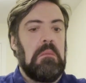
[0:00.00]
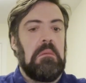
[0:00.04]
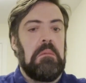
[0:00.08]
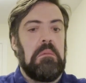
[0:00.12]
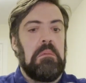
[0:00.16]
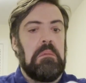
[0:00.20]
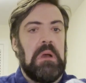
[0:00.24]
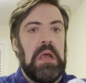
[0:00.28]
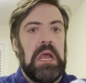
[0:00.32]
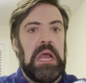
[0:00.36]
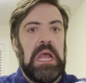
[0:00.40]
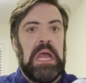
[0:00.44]

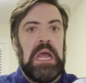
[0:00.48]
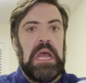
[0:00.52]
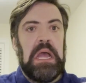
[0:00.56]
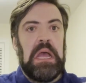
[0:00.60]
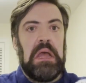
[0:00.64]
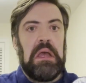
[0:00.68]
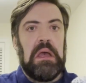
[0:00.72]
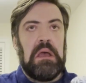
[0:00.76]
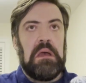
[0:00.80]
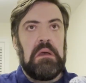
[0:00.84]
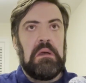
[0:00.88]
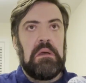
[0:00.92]

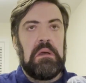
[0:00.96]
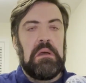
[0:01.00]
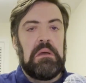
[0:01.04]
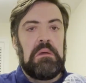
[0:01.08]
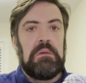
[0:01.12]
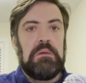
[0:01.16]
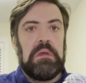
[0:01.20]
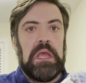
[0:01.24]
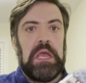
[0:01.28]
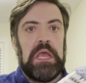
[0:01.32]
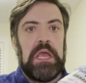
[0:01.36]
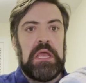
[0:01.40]
Wow,
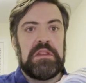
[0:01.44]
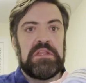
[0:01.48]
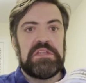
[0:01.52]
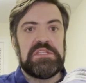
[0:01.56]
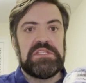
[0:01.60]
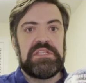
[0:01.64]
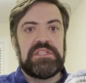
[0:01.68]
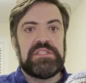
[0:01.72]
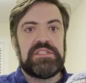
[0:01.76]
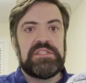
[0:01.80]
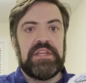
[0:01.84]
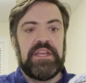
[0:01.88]
okay,
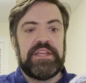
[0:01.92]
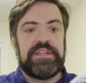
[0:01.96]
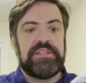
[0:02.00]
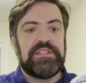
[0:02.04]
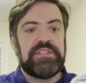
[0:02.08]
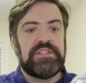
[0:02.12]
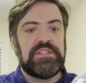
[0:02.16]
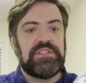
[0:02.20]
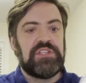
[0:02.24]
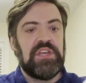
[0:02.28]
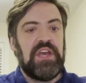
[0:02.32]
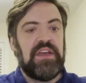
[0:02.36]
this is nice
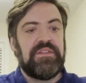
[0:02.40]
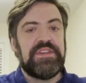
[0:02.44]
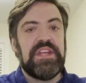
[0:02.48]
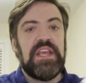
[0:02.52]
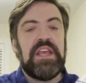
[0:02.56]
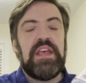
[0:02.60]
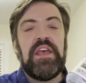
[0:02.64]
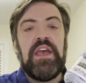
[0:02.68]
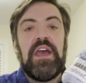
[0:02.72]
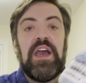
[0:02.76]
and soft.